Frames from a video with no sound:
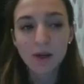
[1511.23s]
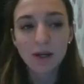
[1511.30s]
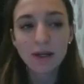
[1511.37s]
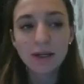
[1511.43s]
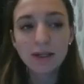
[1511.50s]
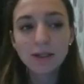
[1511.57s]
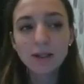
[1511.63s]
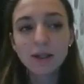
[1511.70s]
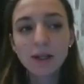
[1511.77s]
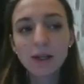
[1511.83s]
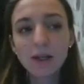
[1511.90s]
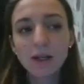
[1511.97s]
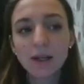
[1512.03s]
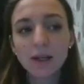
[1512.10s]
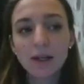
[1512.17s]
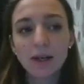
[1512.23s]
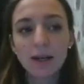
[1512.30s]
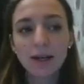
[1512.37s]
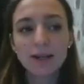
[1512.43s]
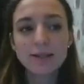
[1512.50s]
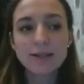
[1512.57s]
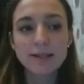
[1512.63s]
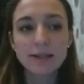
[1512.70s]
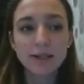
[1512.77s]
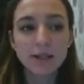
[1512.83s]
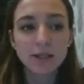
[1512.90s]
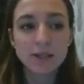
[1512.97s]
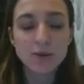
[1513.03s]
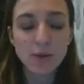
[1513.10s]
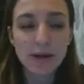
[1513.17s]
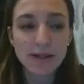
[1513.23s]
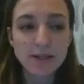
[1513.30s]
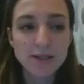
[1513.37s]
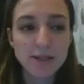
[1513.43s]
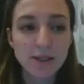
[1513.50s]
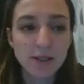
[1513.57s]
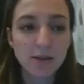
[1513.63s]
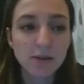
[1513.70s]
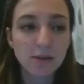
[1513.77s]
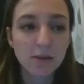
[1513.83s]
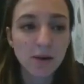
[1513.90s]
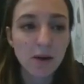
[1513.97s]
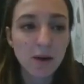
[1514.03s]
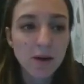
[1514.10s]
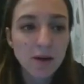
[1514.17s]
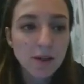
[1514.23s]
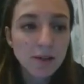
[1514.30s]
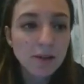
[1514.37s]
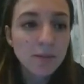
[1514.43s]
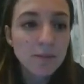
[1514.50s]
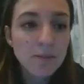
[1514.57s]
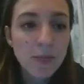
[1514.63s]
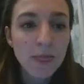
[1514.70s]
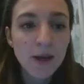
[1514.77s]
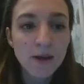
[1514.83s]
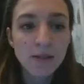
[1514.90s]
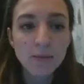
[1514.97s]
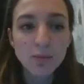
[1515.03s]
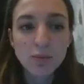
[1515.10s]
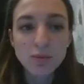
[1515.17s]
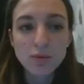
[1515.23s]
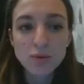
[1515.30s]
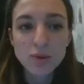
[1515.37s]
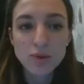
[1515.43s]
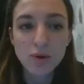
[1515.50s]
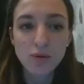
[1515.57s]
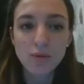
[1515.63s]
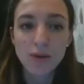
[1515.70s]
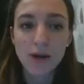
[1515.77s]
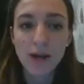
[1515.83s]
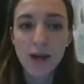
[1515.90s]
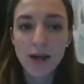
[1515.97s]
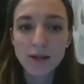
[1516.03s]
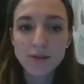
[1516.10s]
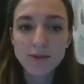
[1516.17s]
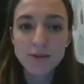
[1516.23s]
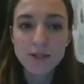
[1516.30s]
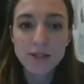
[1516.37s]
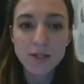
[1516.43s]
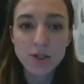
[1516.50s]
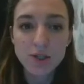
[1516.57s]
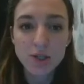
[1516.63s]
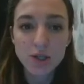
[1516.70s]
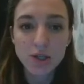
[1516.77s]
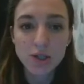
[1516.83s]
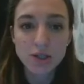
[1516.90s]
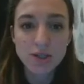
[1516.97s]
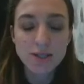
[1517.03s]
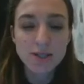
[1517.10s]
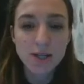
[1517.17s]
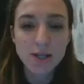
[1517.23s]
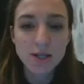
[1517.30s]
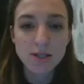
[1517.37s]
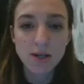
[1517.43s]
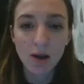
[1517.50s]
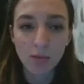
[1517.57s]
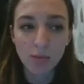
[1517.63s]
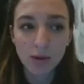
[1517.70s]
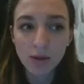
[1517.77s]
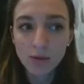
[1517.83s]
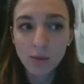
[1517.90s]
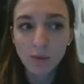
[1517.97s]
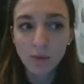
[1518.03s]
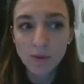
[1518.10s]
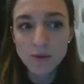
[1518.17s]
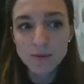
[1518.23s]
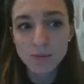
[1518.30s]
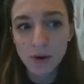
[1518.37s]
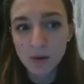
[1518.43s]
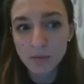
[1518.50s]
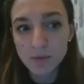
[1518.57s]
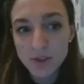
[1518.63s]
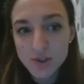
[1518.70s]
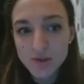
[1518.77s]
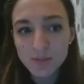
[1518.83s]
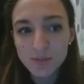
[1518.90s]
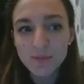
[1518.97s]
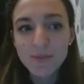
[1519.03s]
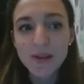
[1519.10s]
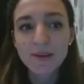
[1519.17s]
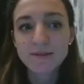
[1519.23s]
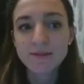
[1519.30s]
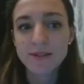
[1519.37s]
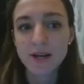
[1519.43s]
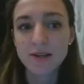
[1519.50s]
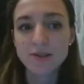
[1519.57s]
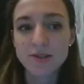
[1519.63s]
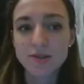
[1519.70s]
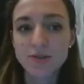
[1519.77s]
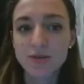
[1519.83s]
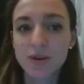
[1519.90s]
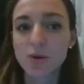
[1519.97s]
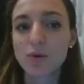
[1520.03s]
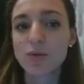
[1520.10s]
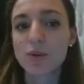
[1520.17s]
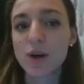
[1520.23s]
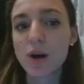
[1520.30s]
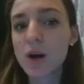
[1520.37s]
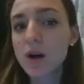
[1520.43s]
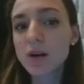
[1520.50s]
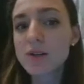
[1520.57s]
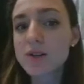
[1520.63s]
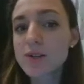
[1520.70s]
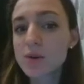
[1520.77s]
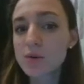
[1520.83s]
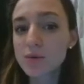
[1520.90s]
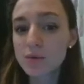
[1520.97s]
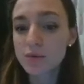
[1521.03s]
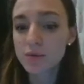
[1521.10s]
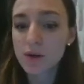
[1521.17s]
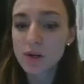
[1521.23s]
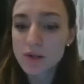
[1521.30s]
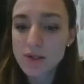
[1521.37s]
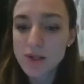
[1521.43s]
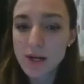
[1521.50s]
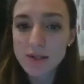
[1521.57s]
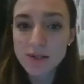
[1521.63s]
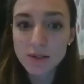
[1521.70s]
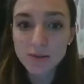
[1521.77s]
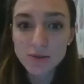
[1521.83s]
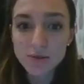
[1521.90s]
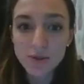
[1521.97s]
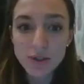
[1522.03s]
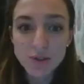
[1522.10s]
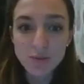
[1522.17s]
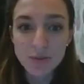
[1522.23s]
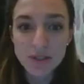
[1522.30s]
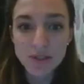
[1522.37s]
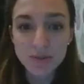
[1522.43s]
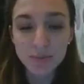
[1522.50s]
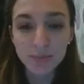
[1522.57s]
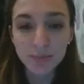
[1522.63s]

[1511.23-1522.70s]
In uh, 1829, the books of the head physician's uh, assembly was published, Dentistry of the Art of uh, Dental Treatment